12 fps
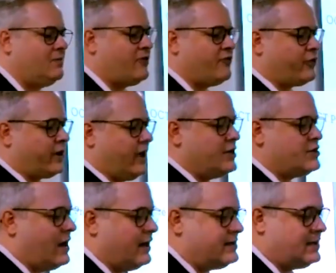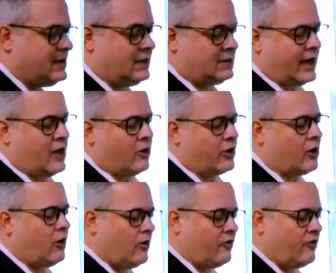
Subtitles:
bifurcation, LAD and diagonal.